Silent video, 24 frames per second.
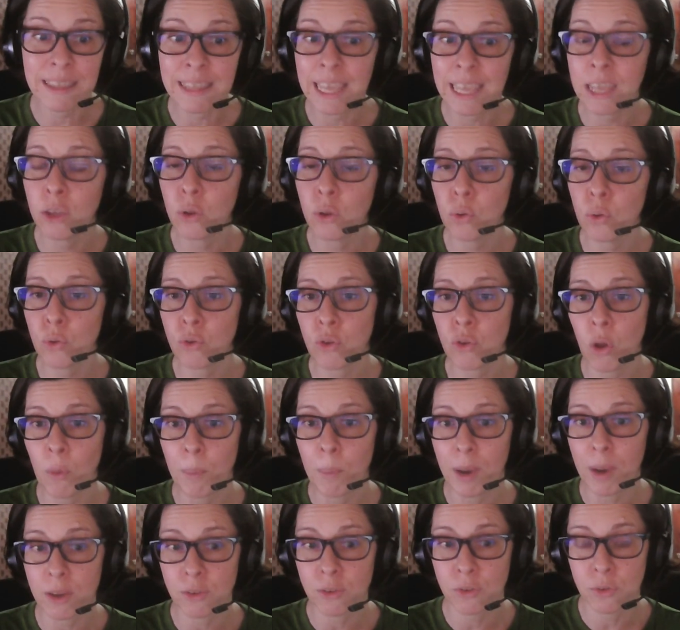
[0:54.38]
thank you so
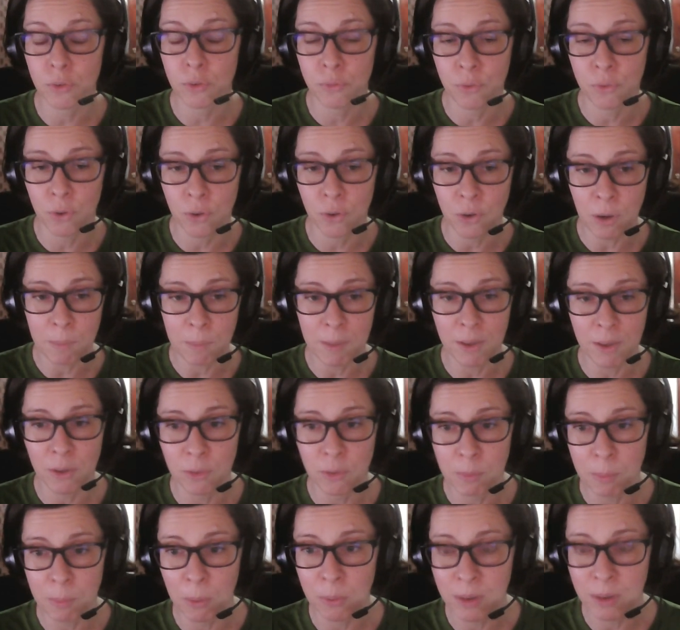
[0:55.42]
much for coming
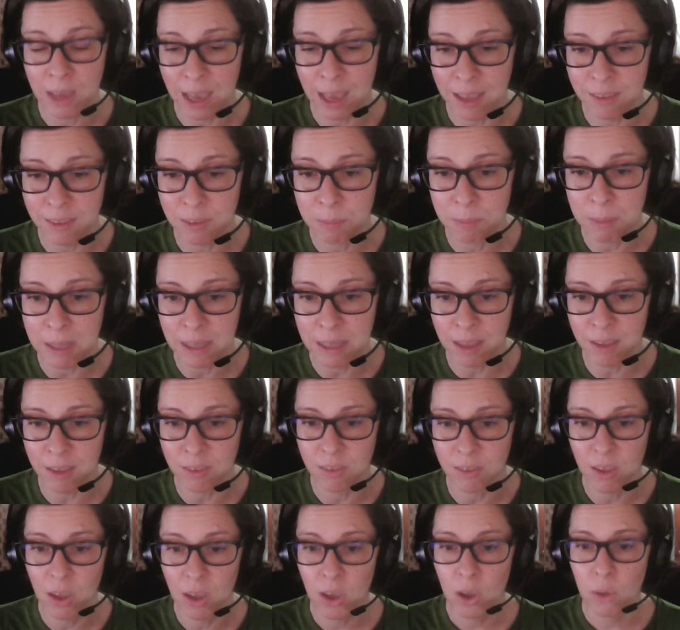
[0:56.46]
on the podcast
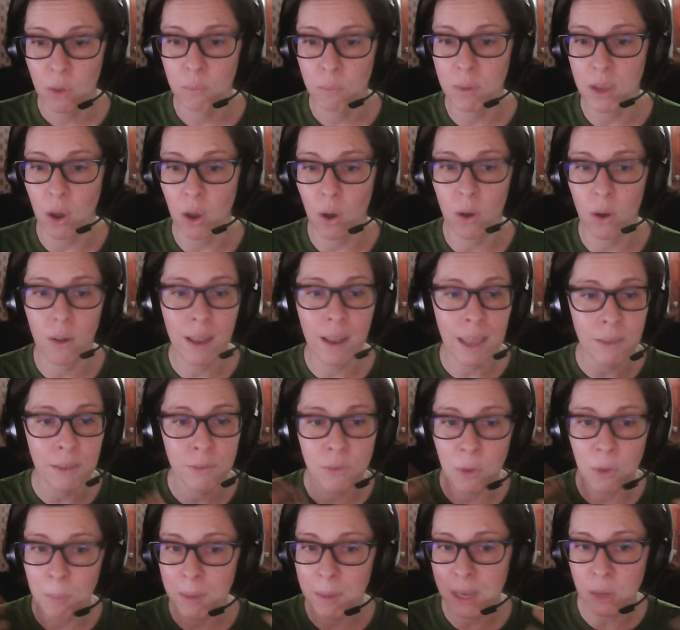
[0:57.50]
because we all have
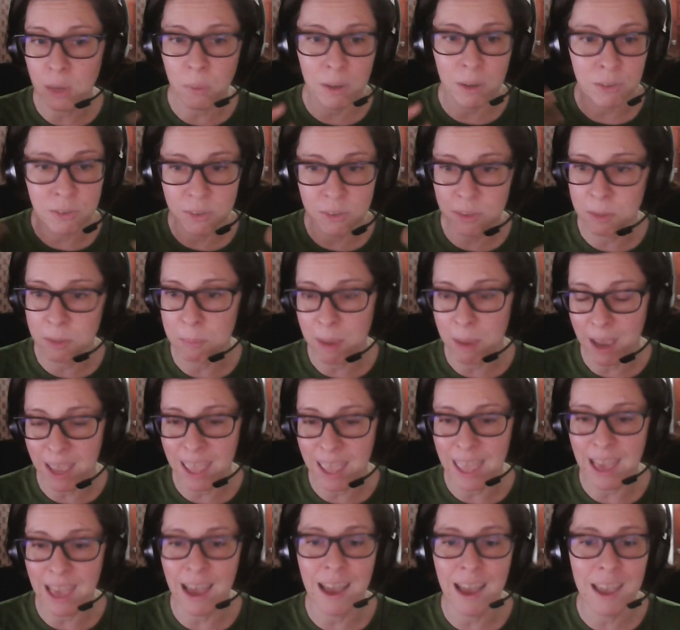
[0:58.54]
so many questions about
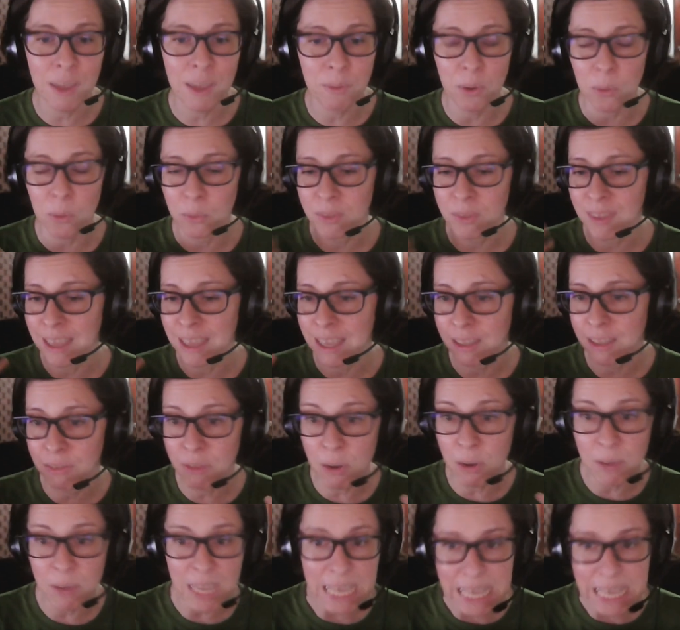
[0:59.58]
AI. We all think it's
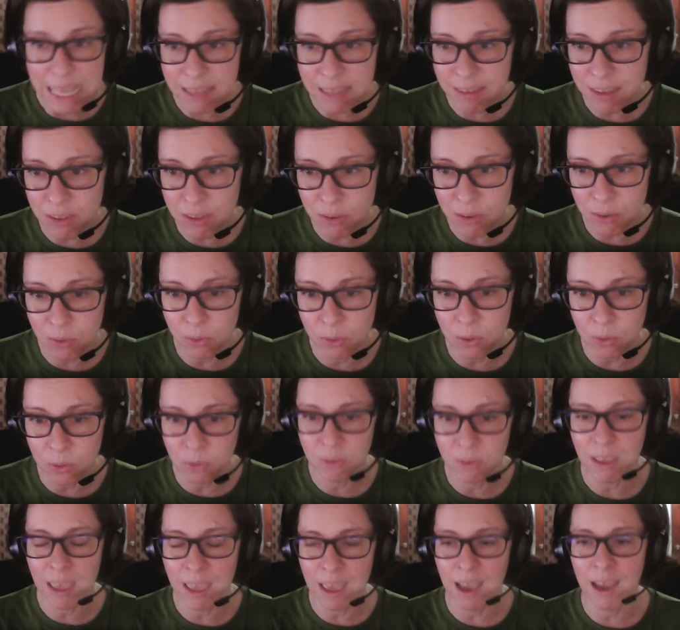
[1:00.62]
very easy to
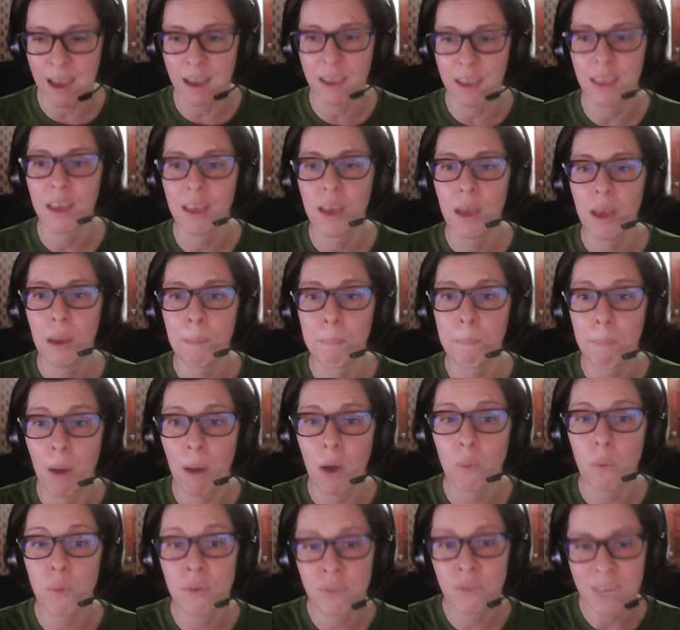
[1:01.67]
use AI,
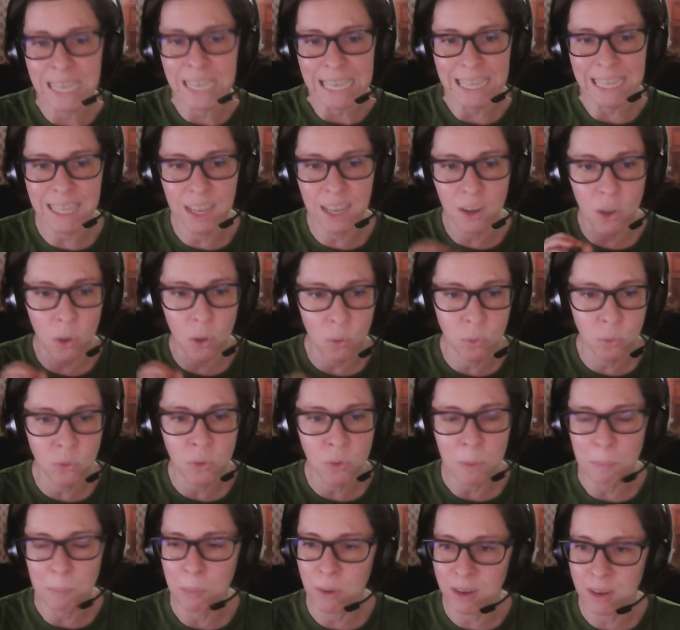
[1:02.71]
but we forget that
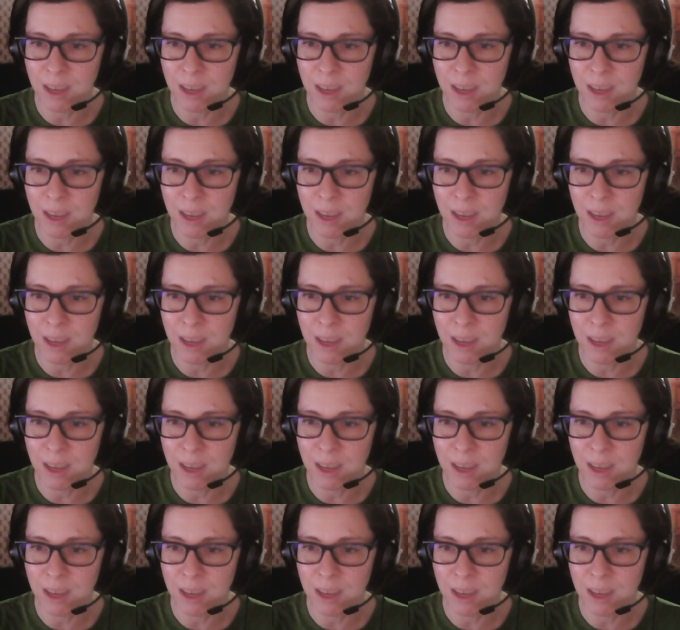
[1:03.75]
also important